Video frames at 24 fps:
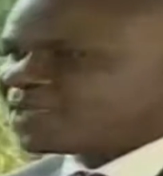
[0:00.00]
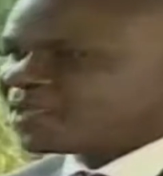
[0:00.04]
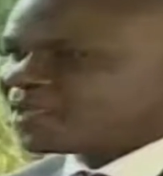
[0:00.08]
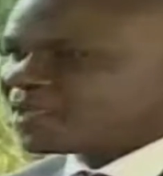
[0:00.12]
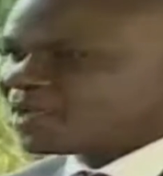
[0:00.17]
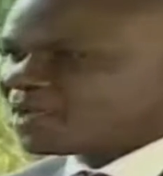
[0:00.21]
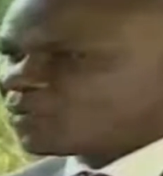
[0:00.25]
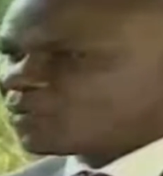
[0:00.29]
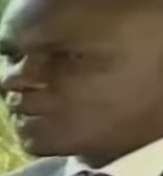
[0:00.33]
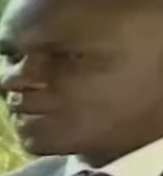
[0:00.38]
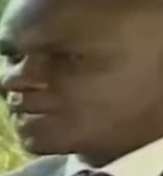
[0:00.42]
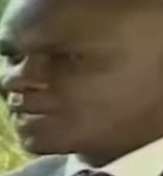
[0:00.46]

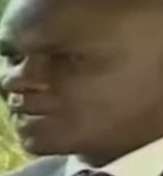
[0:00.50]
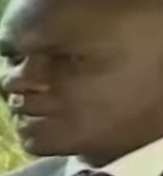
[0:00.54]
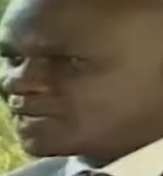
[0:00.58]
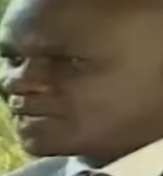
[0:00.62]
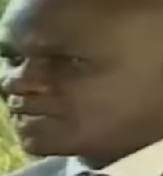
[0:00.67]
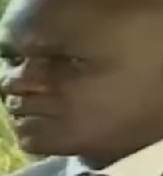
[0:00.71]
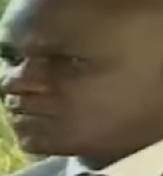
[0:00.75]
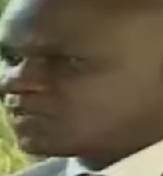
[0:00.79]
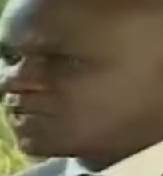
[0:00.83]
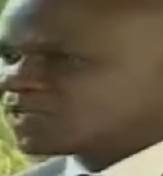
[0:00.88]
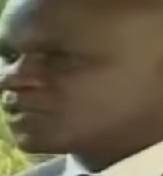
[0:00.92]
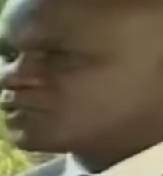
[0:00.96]
Our
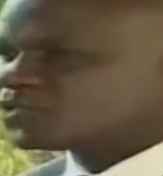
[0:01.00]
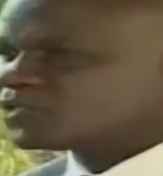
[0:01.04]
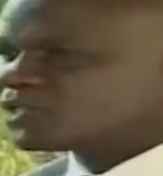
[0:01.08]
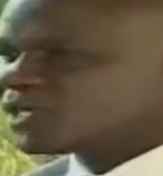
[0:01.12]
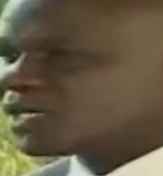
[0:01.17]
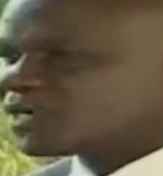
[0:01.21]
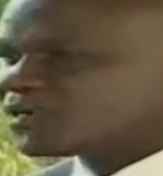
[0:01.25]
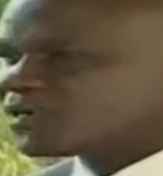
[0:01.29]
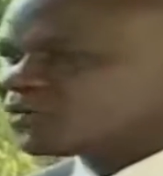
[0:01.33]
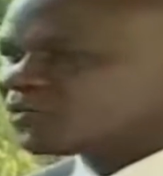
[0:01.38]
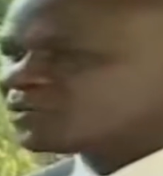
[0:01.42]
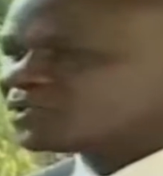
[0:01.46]
encouragement to
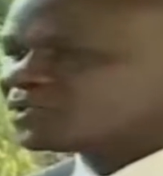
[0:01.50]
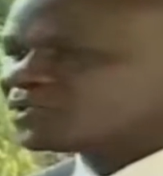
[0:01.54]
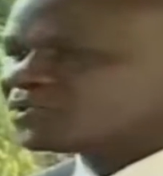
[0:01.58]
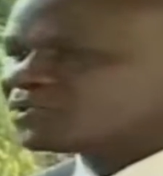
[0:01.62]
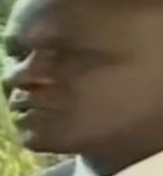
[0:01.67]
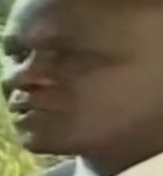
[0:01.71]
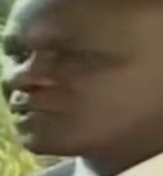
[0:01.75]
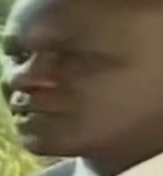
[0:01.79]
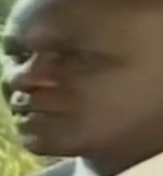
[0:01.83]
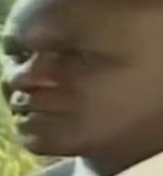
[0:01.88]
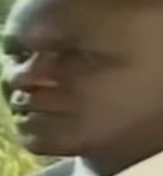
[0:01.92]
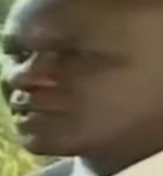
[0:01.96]
Saccos
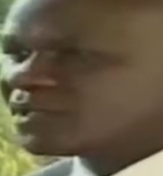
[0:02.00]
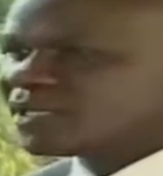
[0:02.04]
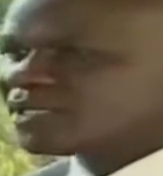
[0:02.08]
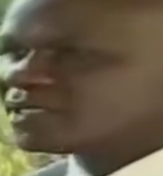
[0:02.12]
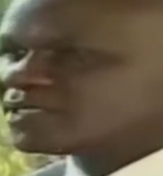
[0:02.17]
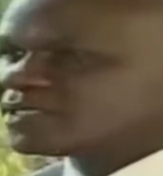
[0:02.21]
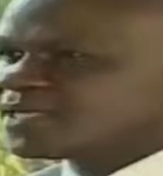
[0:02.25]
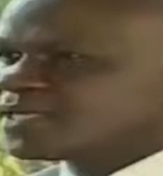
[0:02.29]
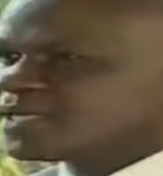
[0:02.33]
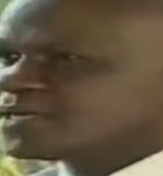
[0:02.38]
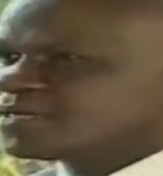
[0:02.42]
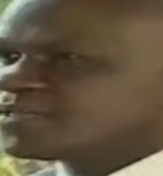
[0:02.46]

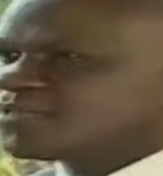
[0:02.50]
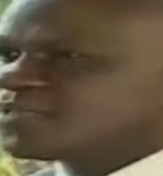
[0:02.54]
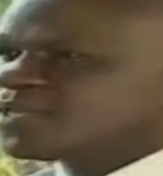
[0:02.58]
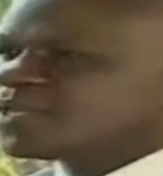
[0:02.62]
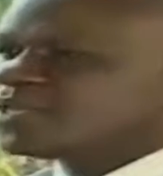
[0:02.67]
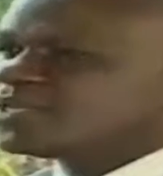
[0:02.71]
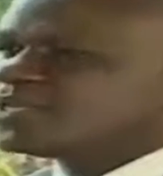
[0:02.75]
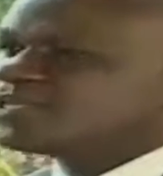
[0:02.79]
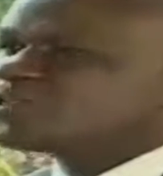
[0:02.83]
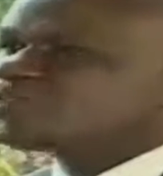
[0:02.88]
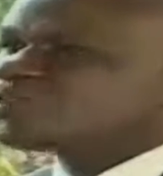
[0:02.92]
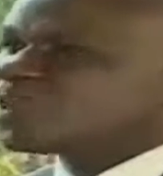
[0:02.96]
is that they
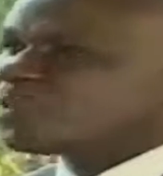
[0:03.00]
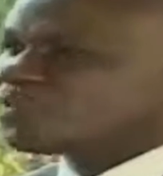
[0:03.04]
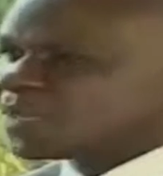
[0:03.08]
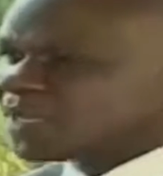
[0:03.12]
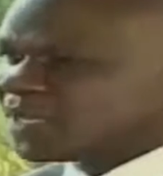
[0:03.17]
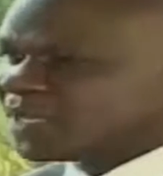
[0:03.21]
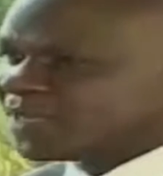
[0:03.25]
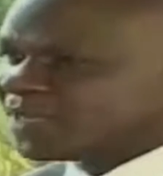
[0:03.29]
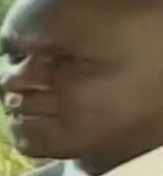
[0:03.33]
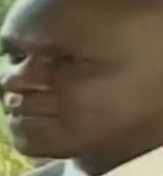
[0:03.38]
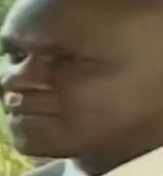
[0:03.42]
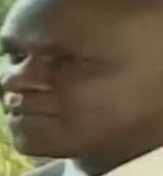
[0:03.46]
need to
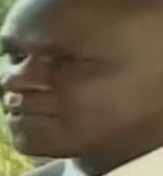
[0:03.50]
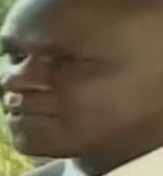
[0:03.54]
apply,